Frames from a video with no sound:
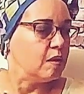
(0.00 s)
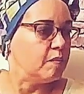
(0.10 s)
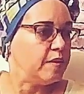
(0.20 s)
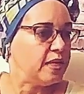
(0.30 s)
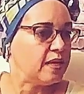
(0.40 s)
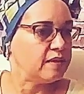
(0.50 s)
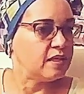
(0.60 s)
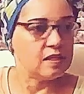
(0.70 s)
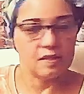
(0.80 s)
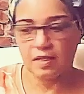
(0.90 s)
I
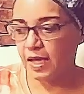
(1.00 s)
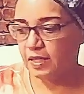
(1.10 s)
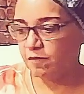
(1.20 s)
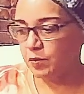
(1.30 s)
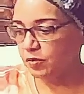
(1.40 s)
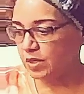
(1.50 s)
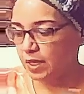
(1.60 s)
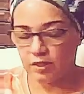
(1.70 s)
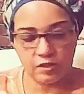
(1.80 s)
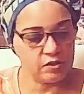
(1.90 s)
think it's kind of
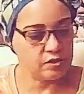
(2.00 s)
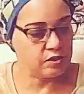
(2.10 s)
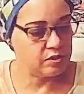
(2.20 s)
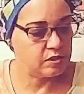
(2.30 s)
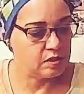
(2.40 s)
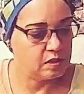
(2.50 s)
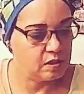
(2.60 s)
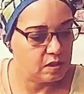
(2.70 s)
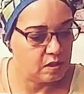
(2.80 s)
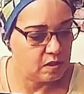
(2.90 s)
Monet-ish.
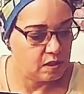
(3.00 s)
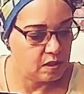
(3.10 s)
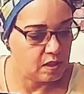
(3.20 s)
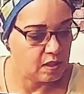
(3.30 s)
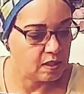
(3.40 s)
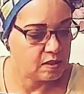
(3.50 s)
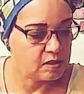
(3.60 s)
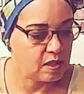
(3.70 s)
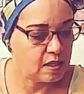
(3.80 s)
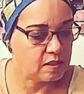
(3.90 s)
It's
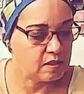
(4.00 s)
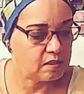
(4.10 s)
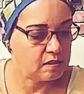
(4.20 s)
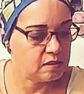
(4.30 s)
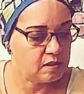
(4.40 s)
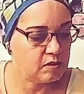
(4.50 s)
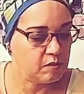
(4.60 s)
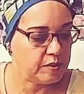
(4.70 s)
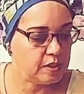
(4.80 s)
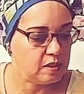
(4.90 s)
kind of a little
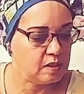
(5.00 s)
bit